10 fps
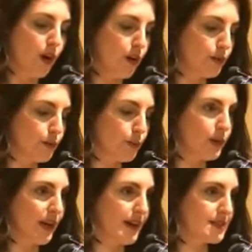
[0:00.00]
honourable
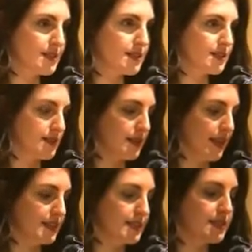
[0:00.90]
guests,
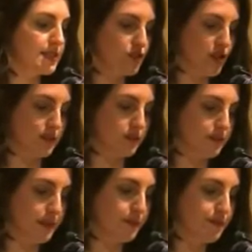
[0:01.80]
ladies and
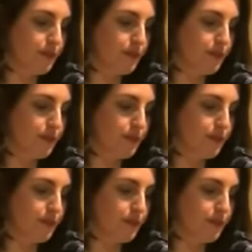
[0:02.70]
gentlemen.